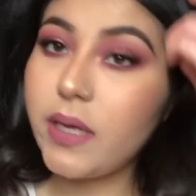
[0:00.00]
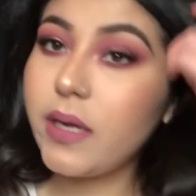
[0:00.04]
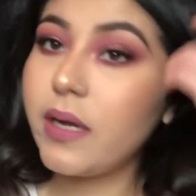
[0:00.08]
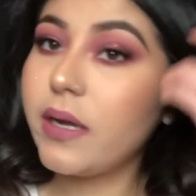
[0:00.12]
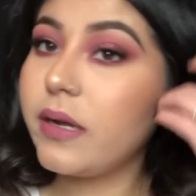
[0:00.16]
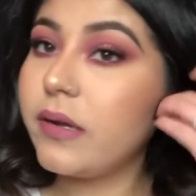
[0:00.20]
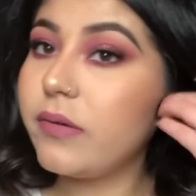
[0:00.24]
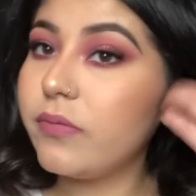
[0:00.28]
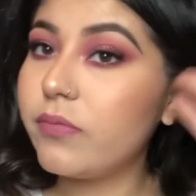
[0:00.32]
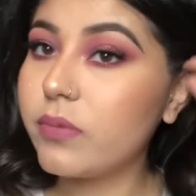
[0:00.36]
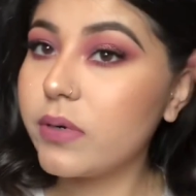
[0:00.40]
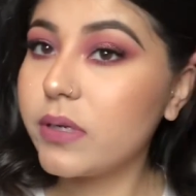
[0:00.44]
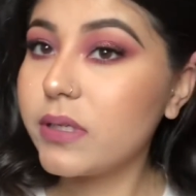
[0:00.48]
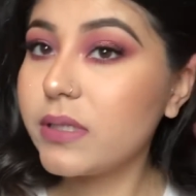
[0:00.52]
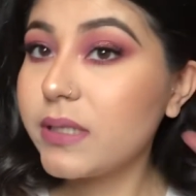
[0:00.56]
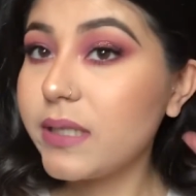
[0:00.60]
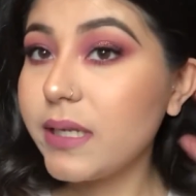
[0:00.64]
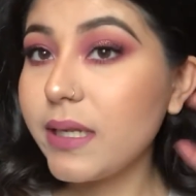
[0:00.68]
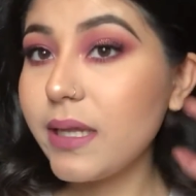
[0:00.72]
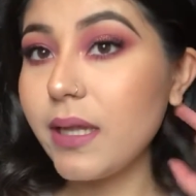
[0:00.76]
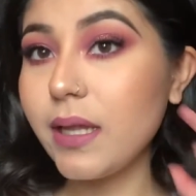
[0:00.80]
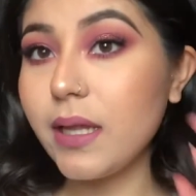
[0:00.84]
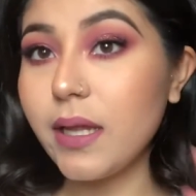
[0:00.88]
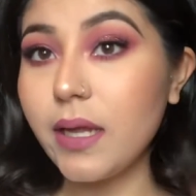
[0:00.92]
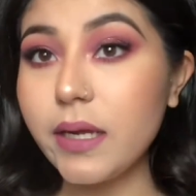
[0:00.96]
I
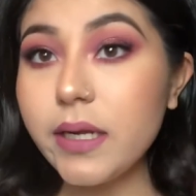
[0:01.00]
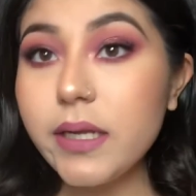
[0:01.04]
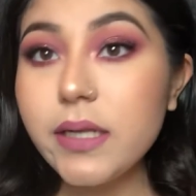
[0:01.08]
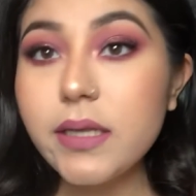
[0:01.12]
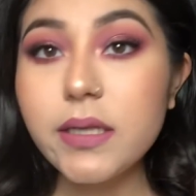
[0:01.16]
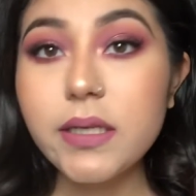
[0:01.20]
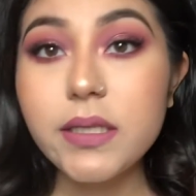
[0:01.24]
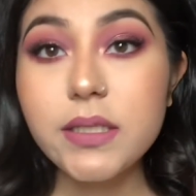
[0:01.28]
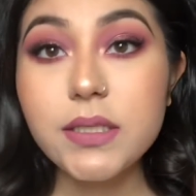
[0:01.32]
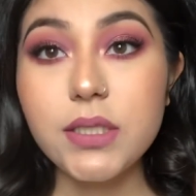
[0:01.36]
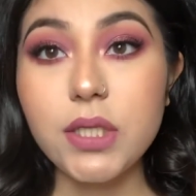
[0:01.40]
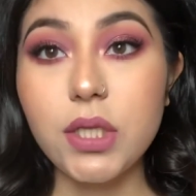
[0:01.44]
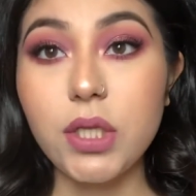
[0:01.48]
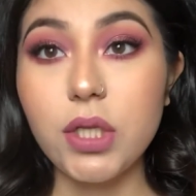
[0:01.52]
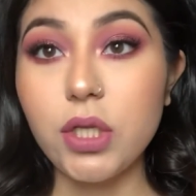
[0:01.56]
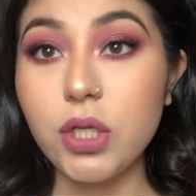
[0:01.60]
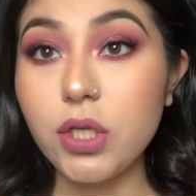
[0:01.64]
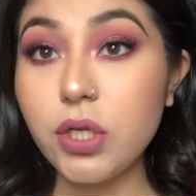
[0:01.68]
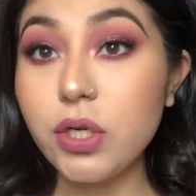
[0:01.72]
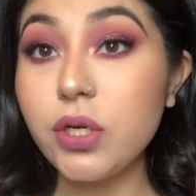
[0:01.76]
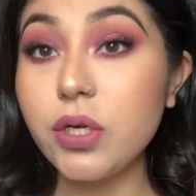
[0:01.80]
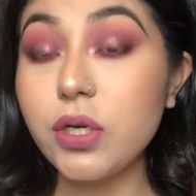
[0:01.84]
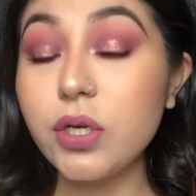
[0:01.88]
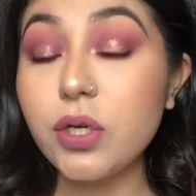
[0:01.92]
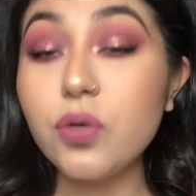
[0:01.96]
really like this
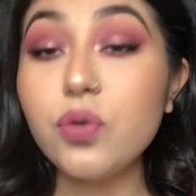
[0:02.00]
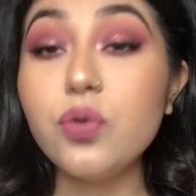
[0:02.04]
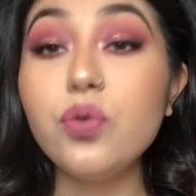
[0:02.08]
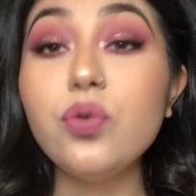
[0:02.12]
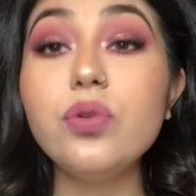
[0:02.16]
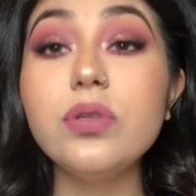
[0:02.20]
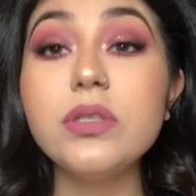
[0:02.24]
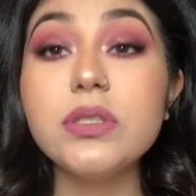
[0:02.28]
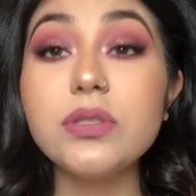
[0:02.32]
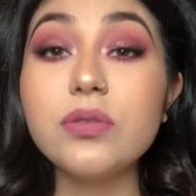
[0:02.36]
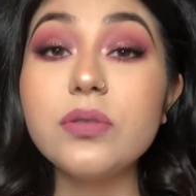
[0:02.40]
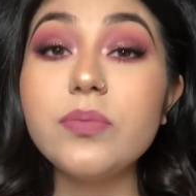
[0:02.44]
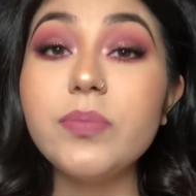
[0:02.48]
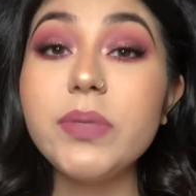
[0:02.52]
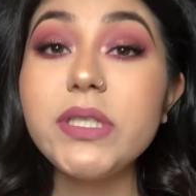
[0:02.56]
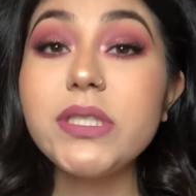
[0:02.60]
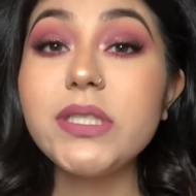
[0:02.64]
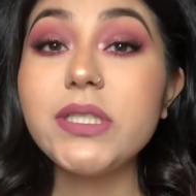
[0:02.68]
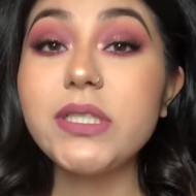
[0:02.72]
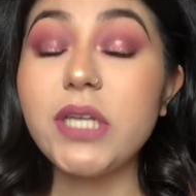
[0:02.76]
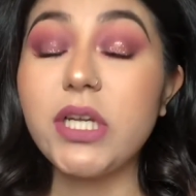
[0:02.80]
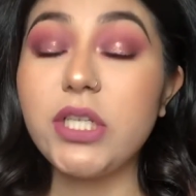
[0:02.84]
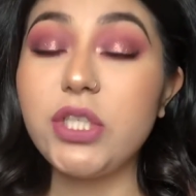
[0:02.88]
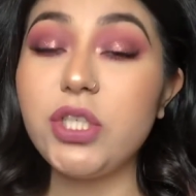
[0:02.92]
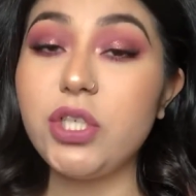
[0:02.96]
look. Ooh, this would be
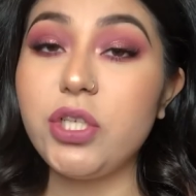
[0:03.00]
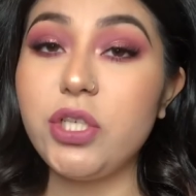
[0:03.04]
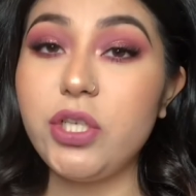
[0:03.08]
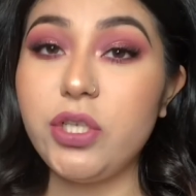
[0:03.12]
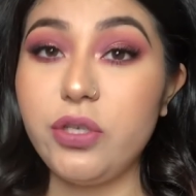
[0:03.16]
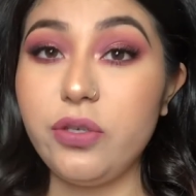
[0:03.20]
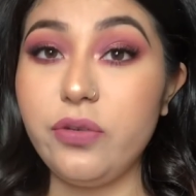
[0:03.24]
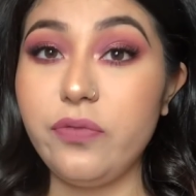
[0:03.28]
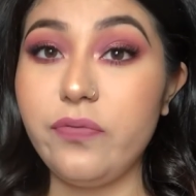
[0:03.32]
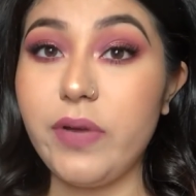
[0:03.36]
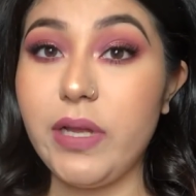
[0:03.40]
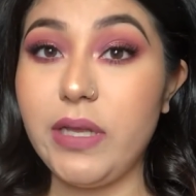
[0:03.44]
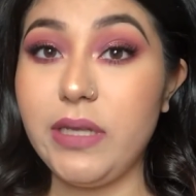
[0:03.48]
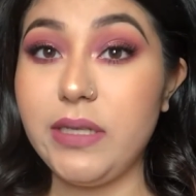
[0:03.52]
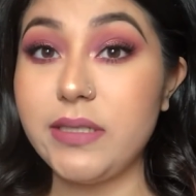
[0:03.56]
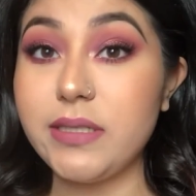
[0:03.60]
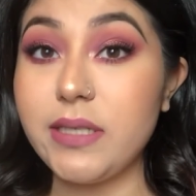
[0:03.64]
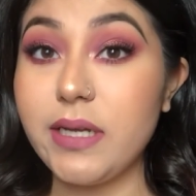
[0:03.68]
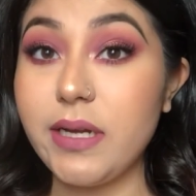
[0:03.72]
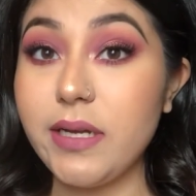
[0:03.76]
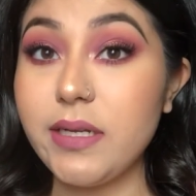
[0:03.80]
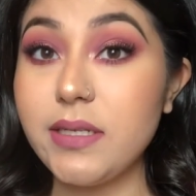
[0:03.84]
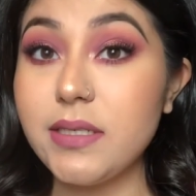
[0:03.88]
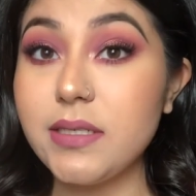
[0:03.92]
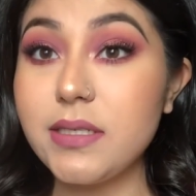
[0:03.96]
such a cute
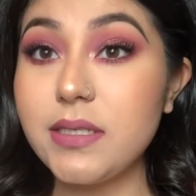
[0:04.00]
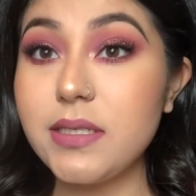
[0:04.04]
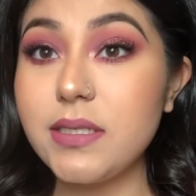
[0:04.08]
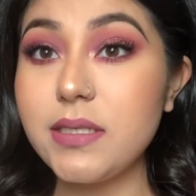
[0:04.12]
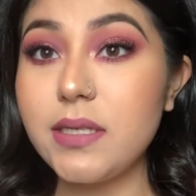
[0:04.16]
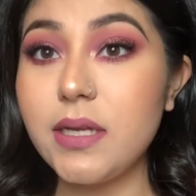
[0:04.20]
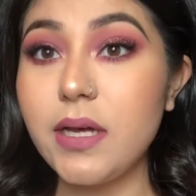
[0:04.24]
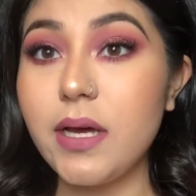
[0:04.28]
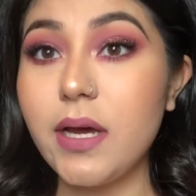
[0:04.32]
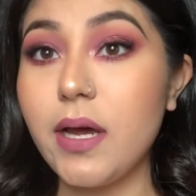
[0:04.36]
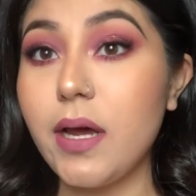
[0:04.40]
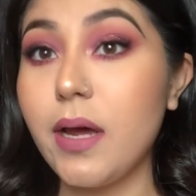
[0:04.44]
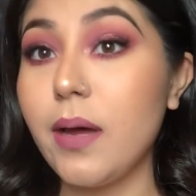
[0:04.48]
Valentine's